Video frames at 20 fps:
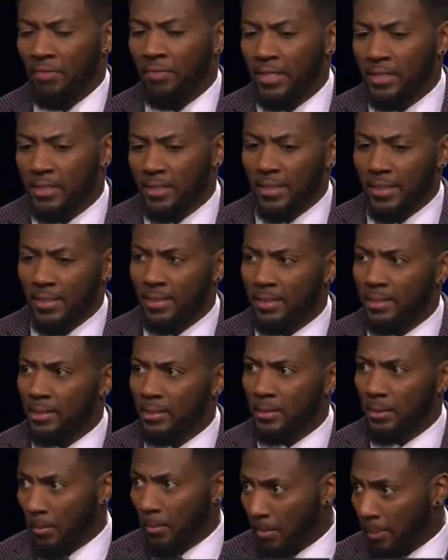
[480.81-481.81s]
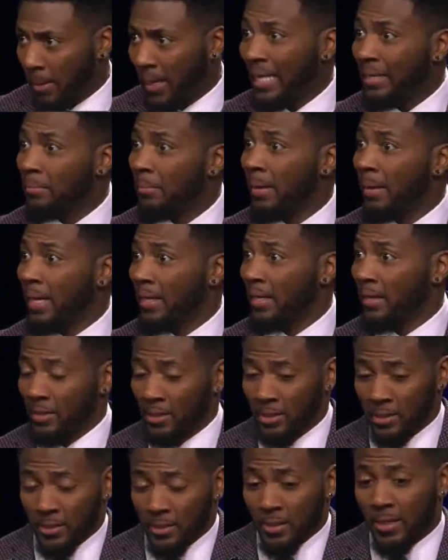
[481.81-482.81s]
This is Peyton Manning.
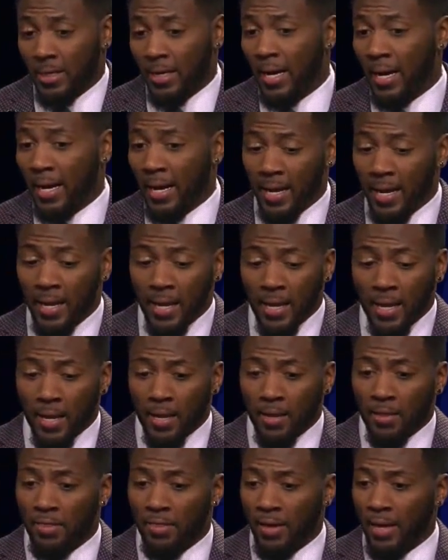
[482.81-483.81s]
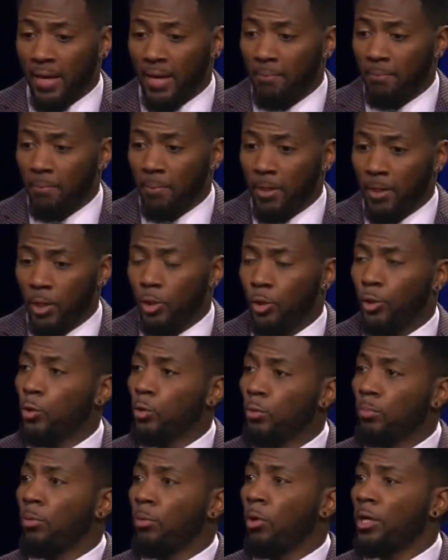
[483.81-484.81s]
This is a guy that
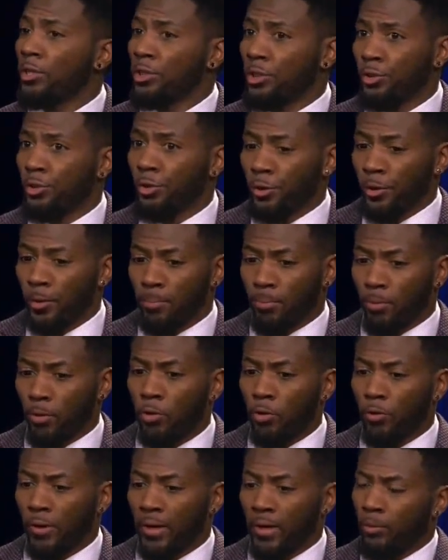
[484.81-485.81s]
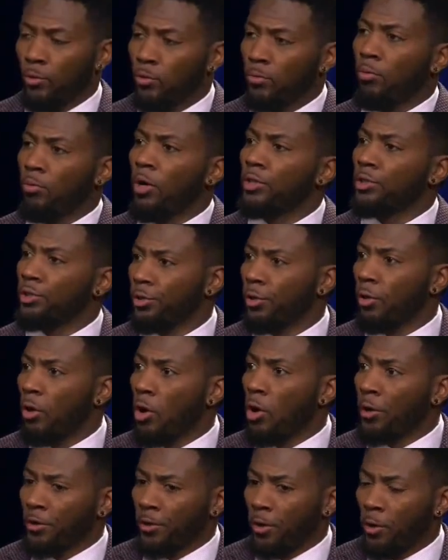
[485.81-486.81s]
you brought to your program, you brought to
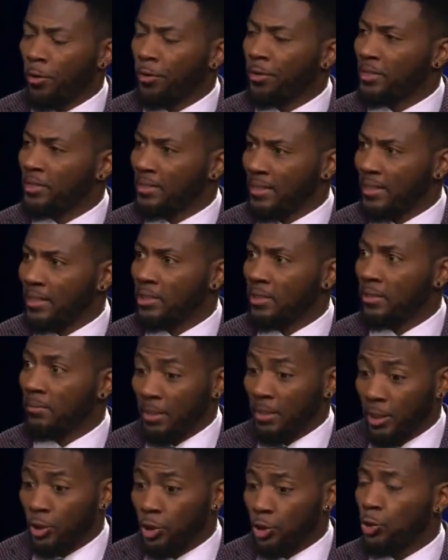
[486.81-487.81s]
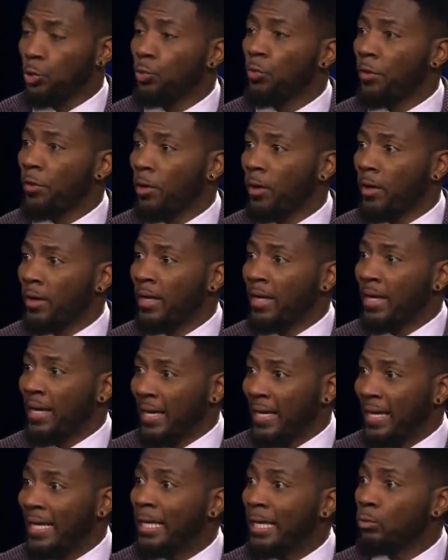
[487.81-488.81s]
your organization because you thought
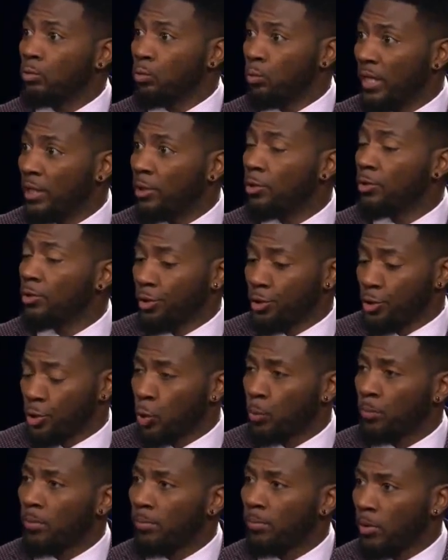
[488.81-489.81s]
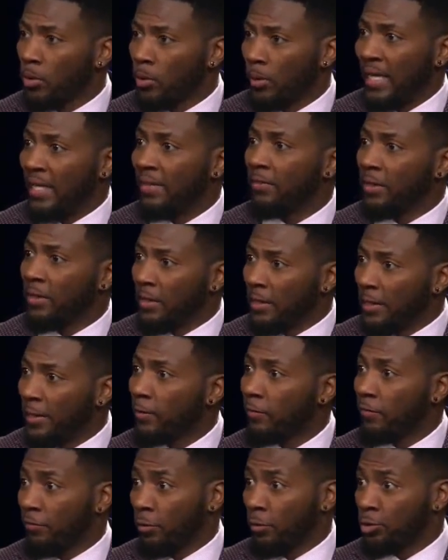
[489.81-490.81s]
he could win you a Super Bowl in the
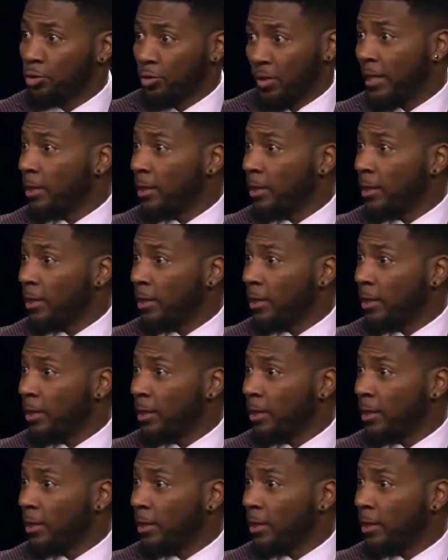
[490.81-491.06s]
near future.